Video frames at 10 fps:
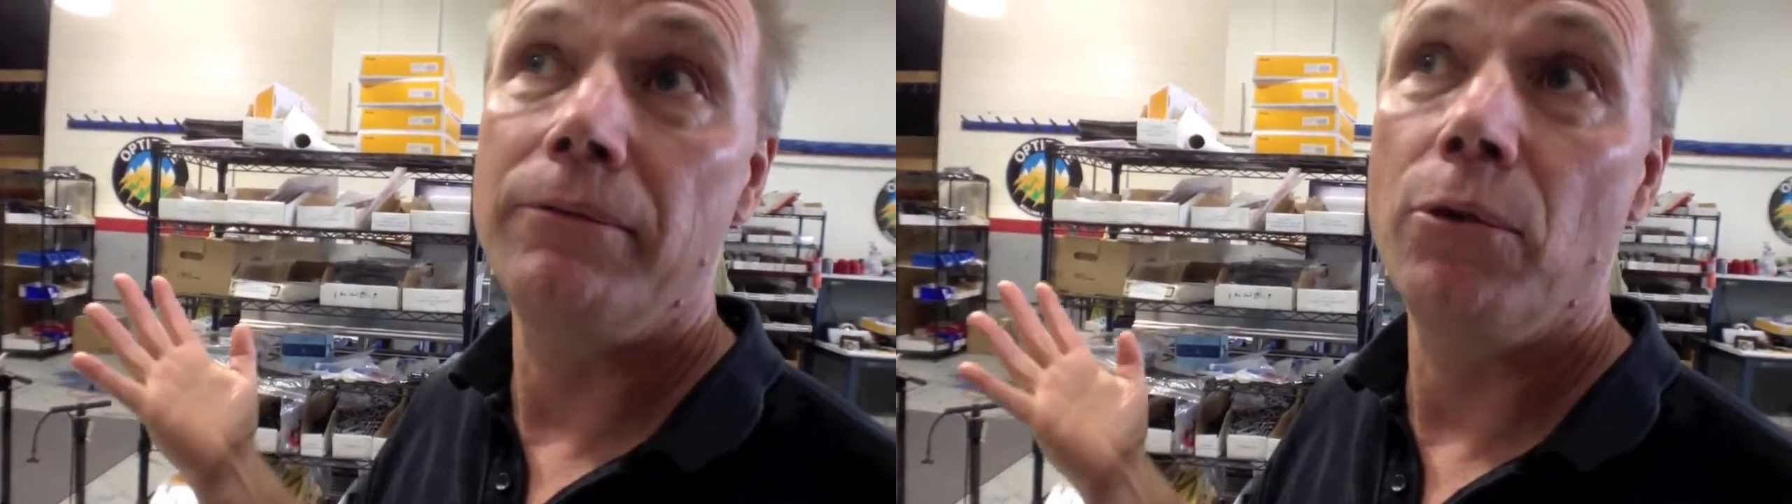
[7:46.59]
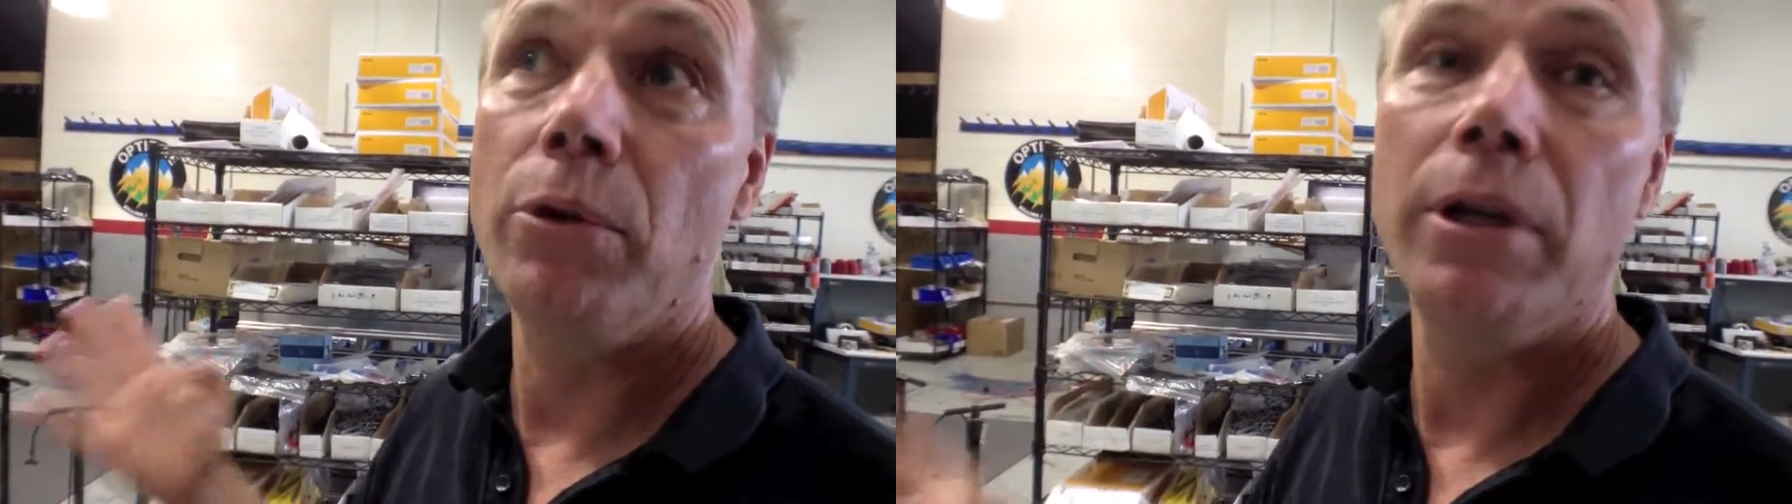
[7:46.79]

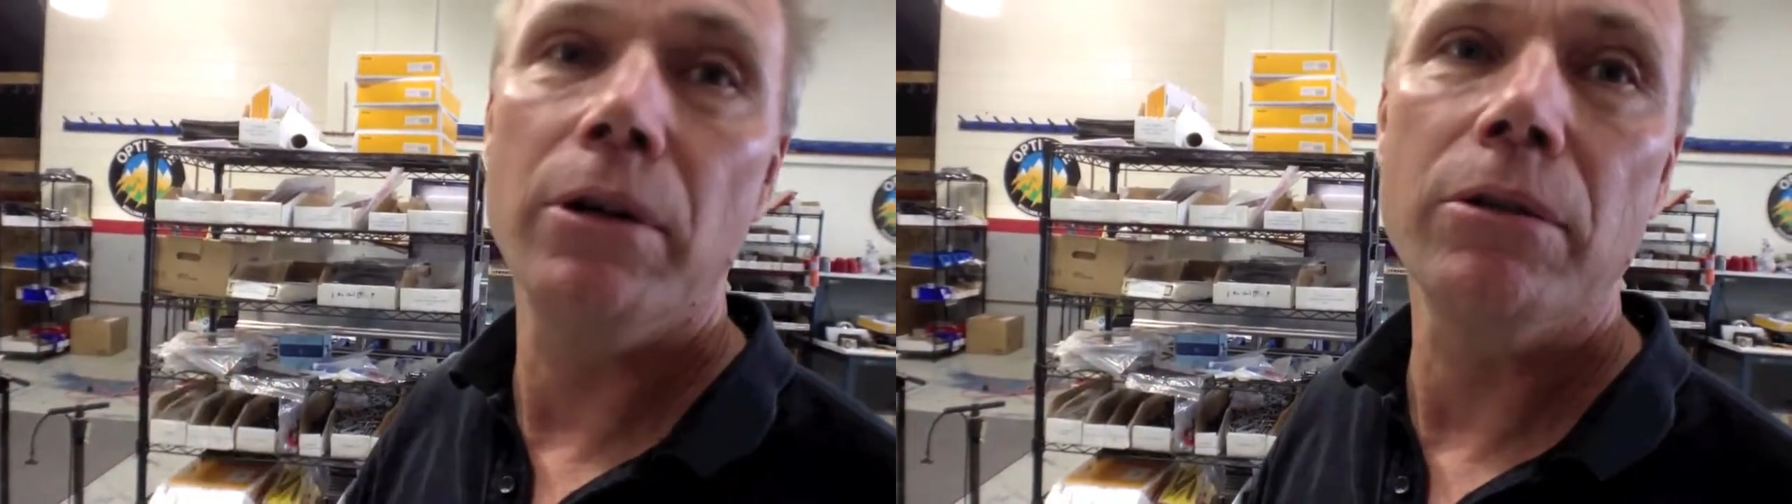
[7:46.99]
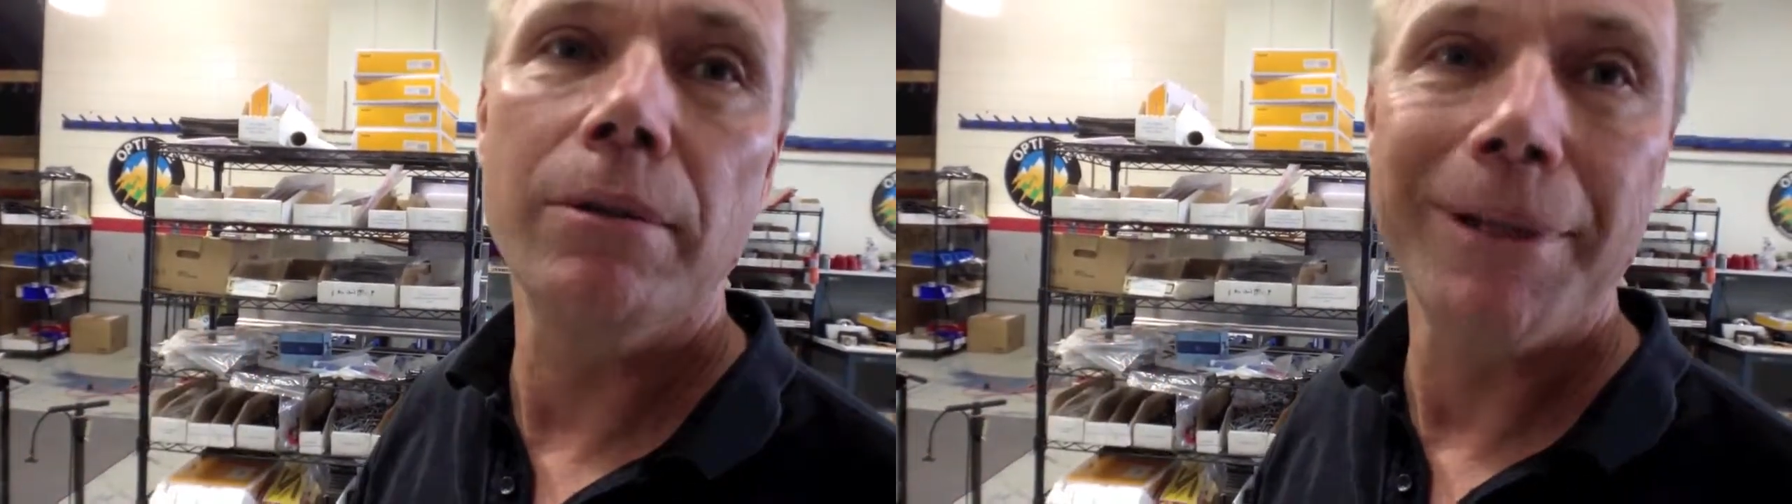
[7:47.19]
4
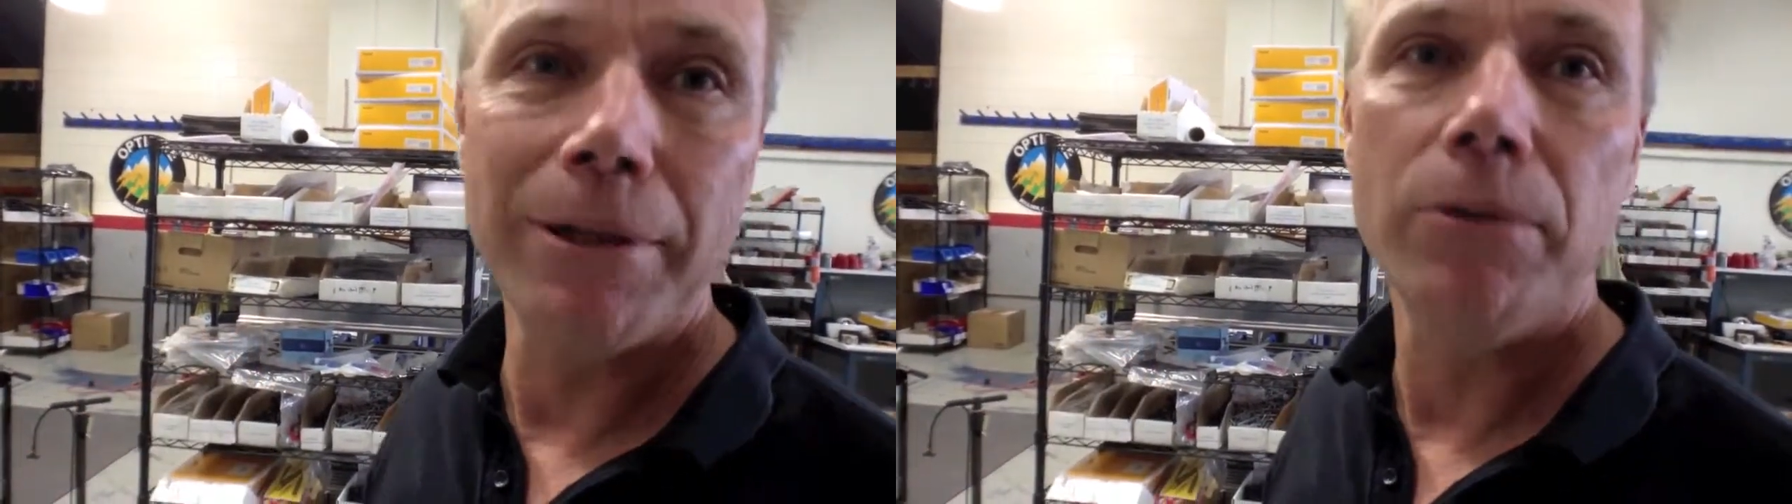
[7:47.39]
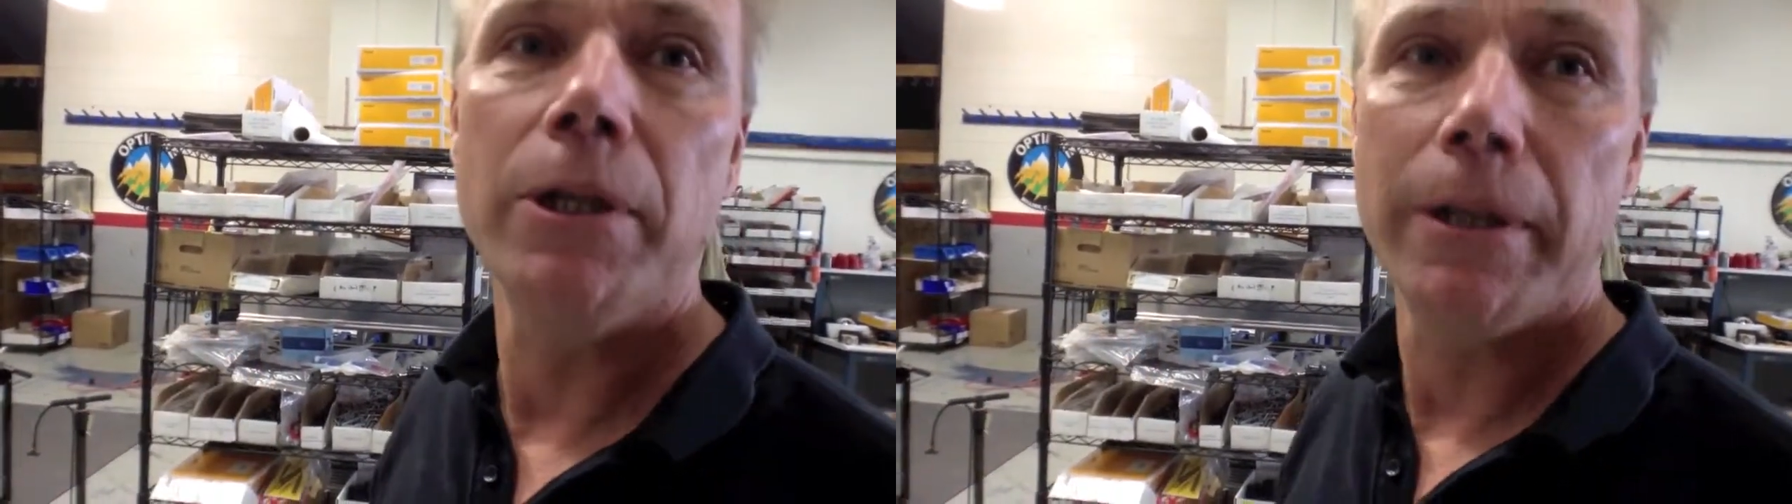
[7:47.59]
years we've been
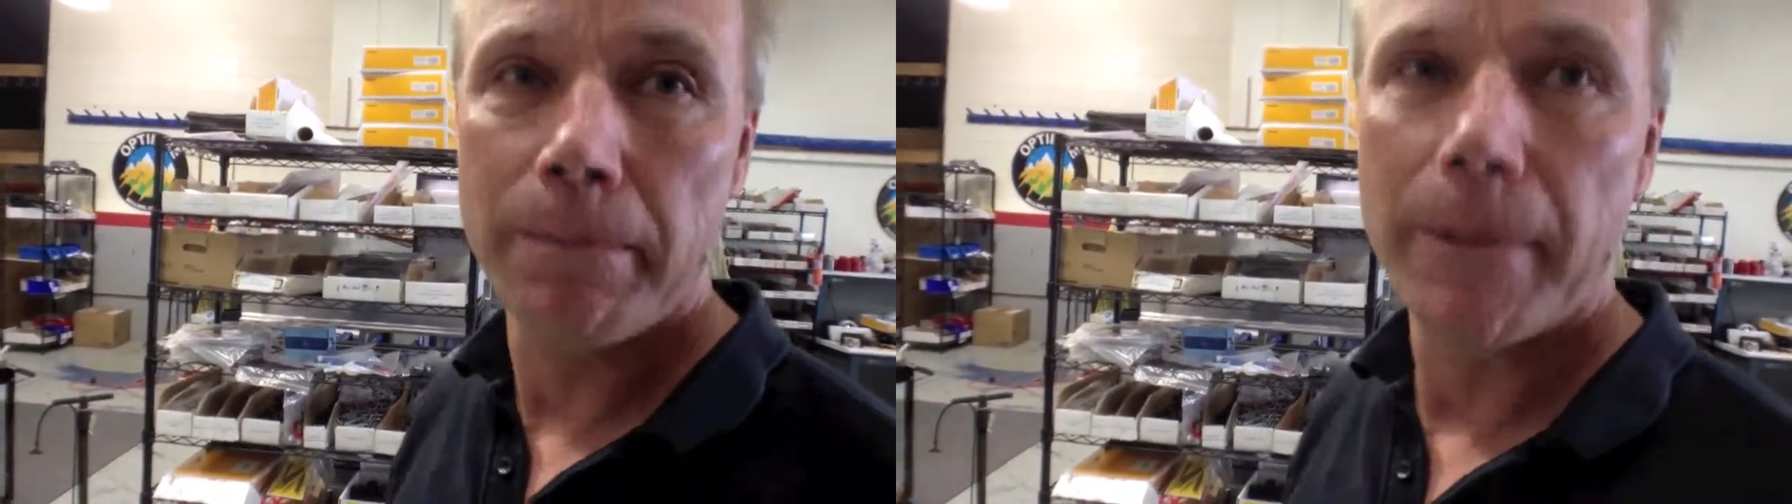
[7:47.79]
using them.